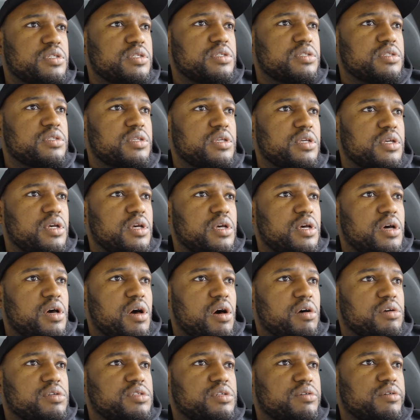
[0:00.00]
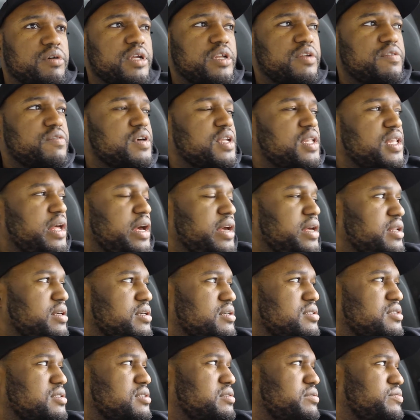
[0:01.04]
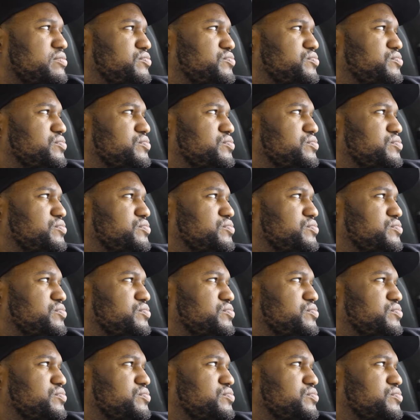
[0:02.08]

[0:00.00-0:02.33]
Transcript: and ulcerative colitis and